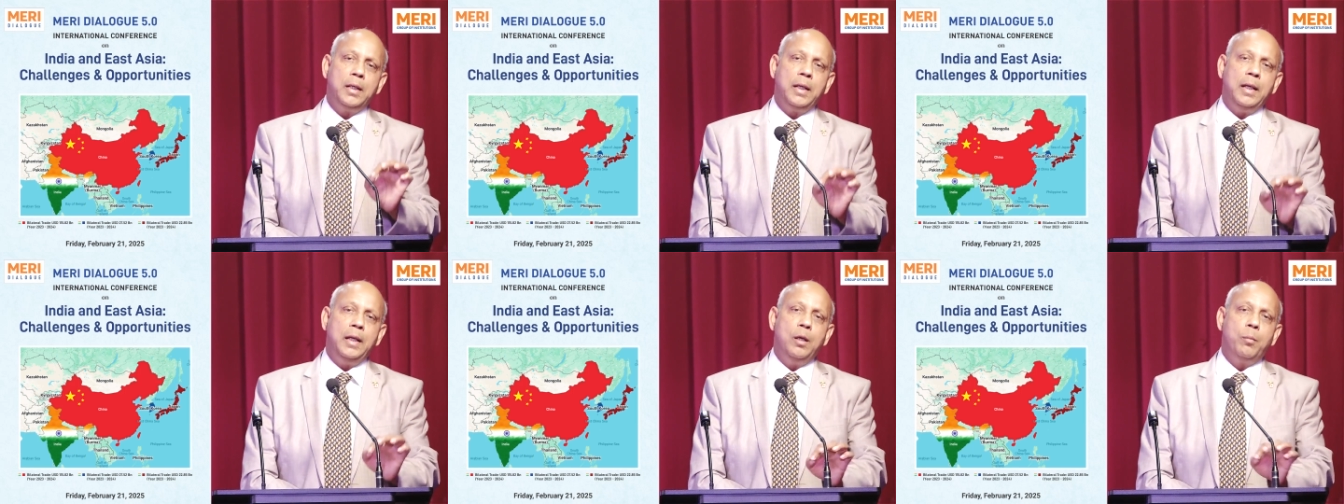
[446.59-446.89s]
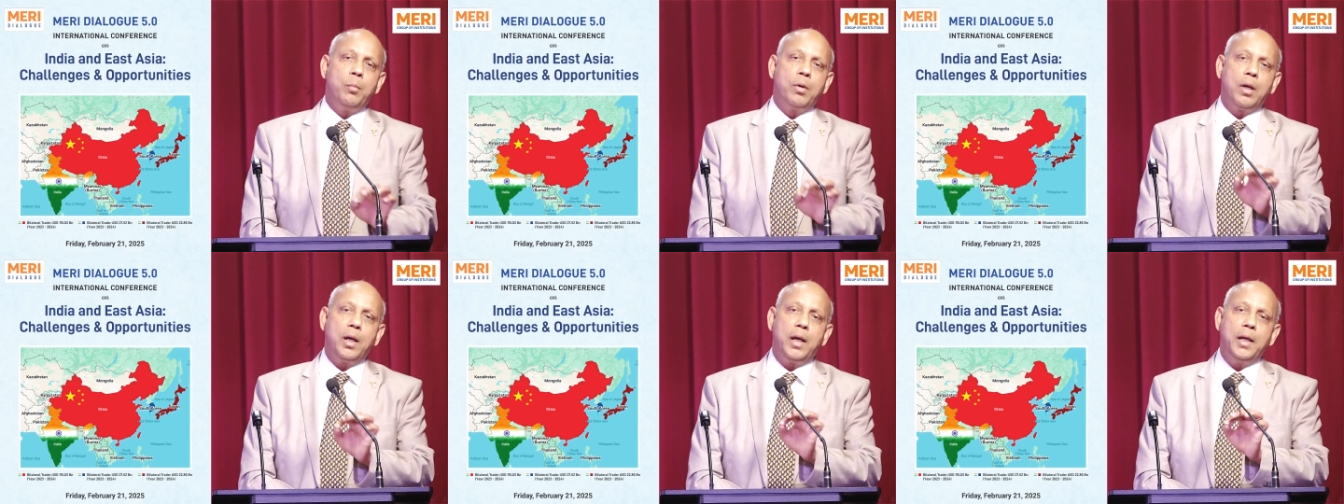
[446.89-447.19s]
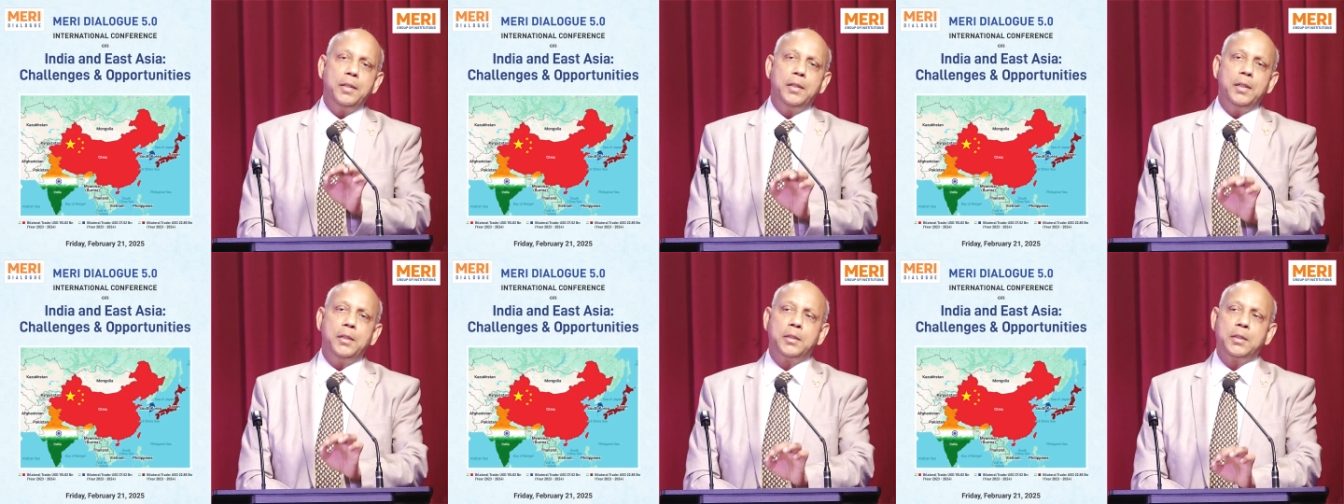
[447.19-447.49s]

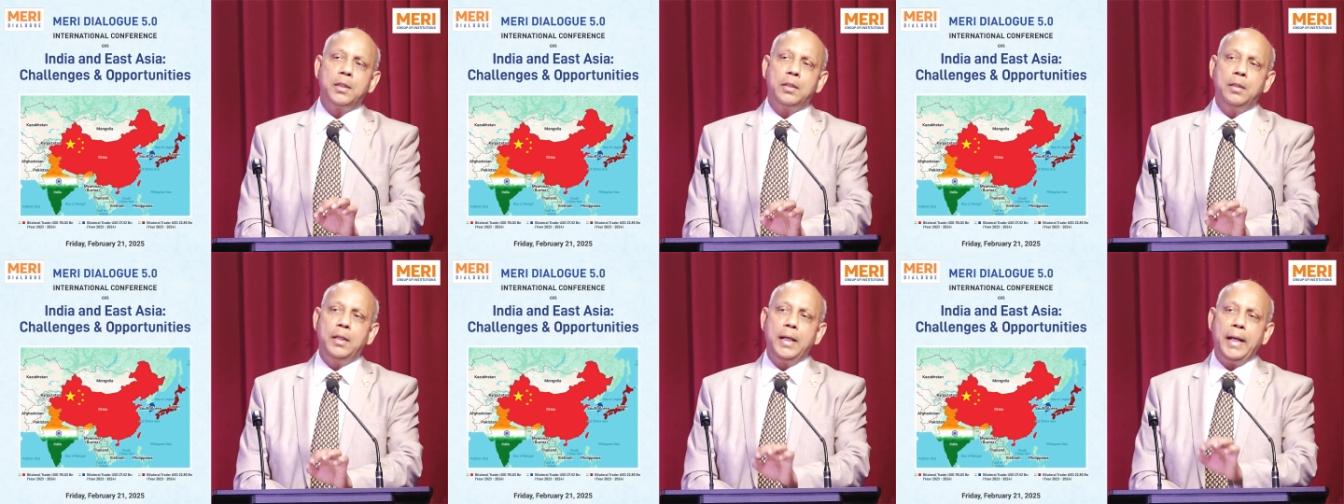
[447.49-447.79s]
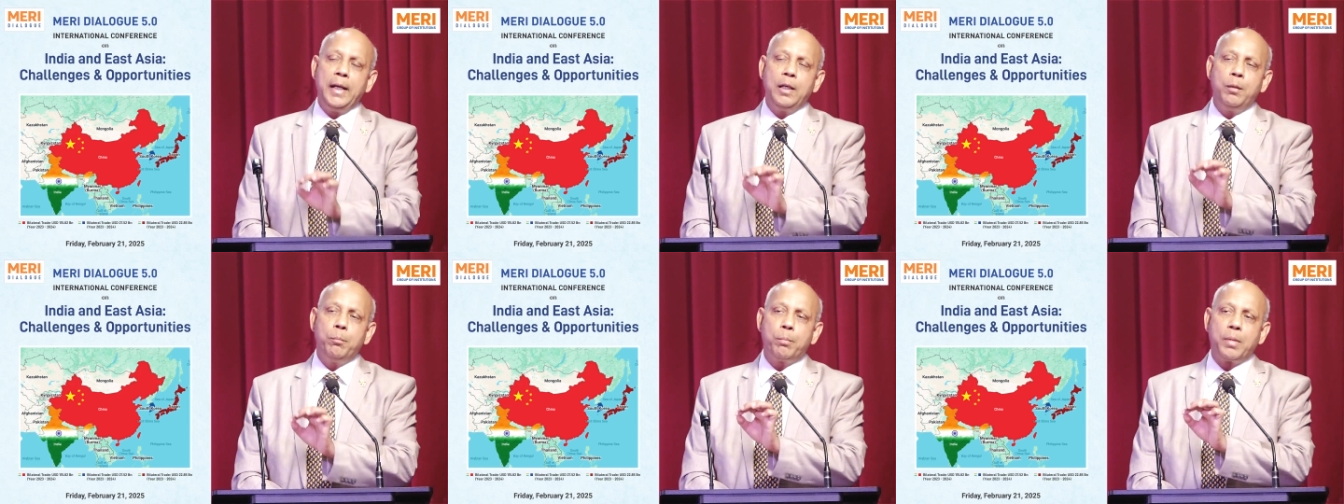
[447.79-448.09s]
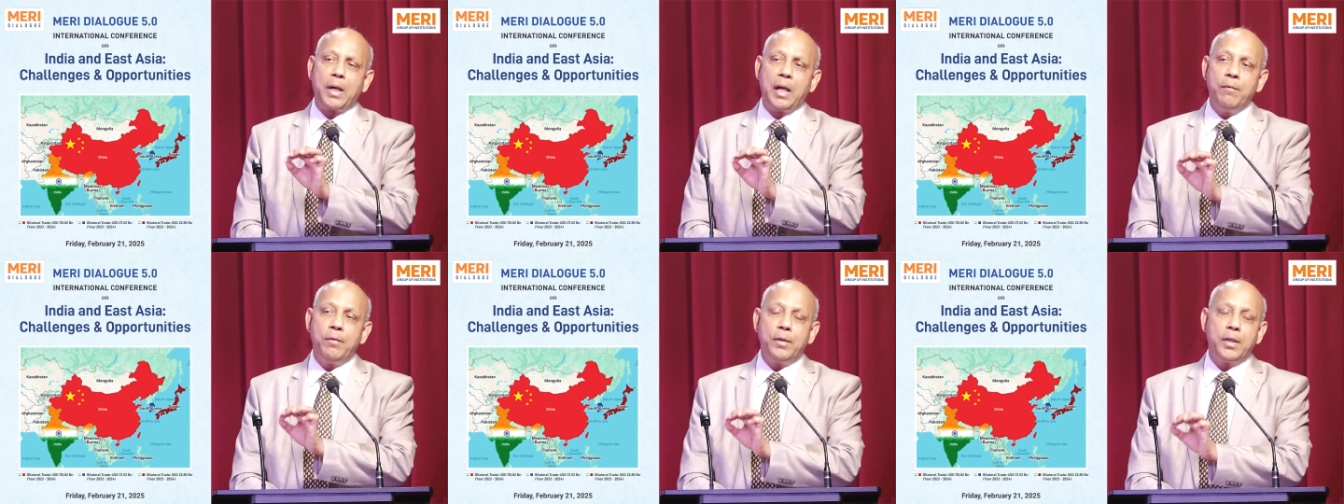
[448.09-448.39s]
liberalization, and
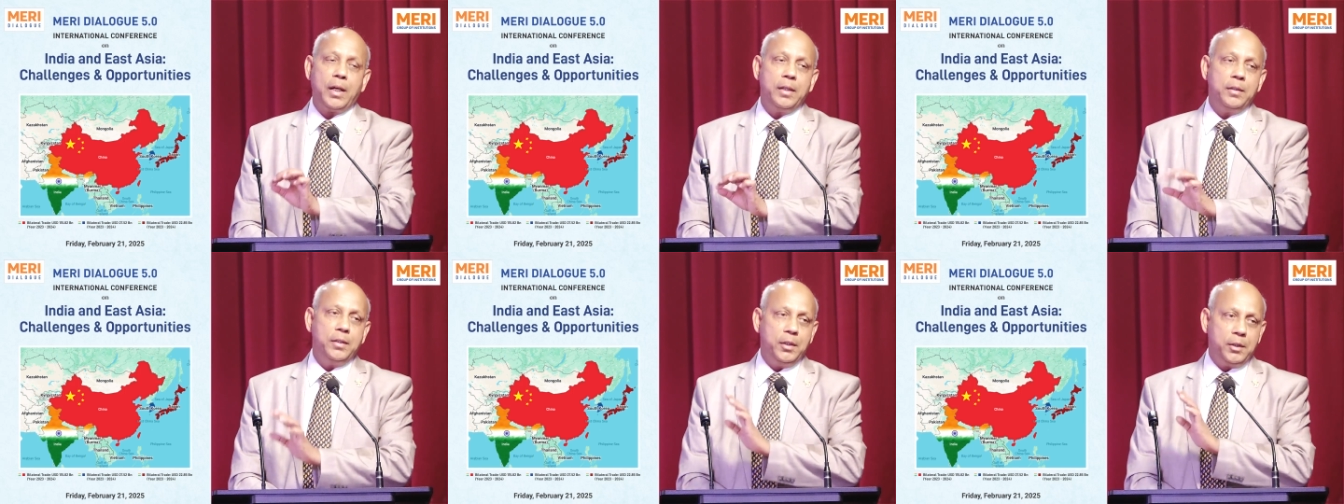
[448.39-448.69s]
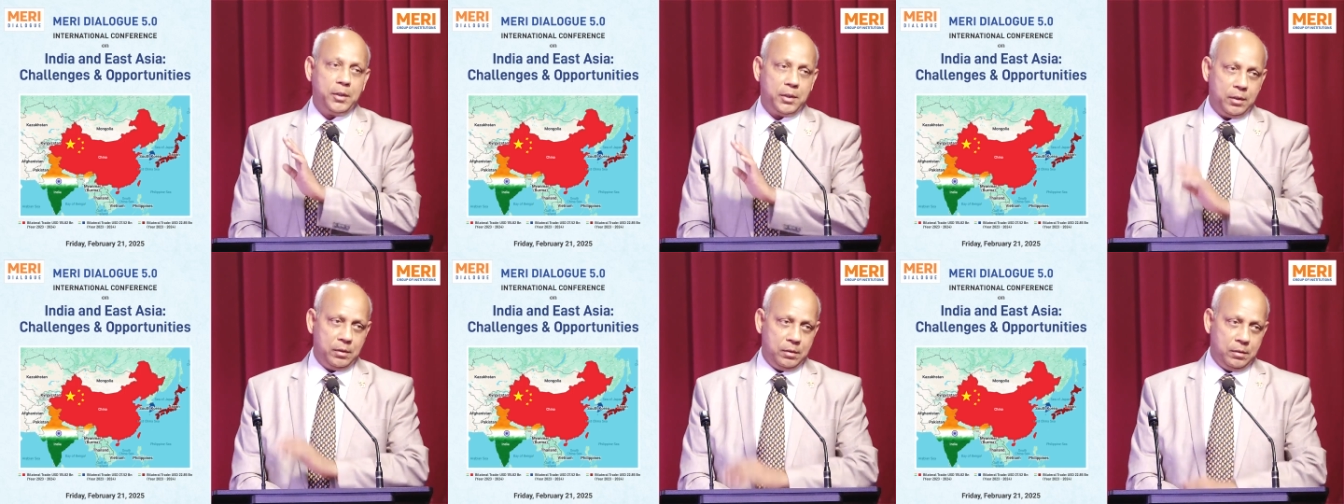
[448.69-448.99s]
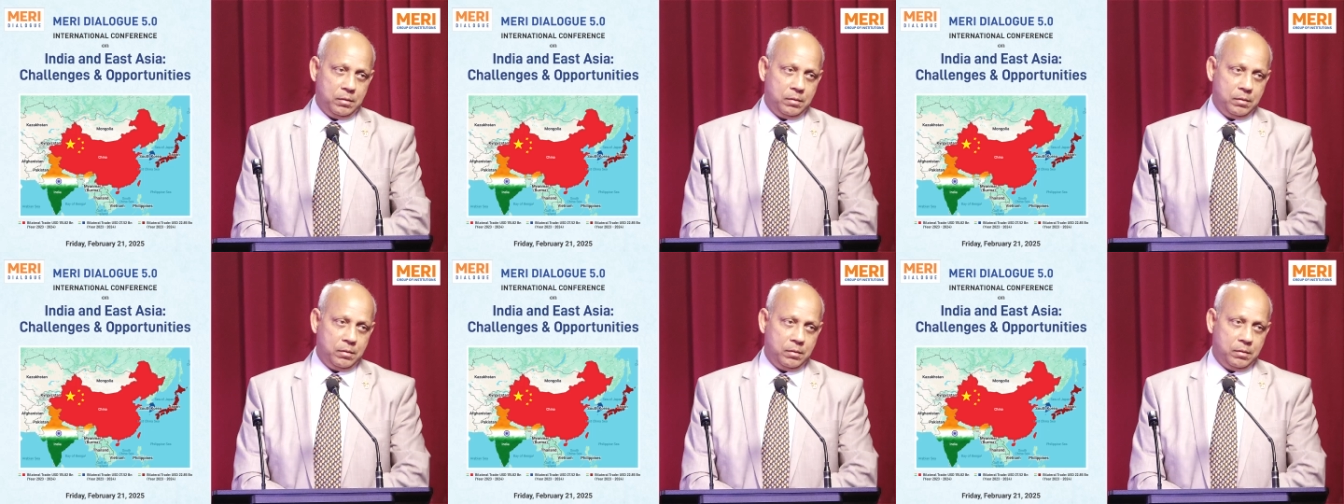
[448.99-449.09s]
privatization.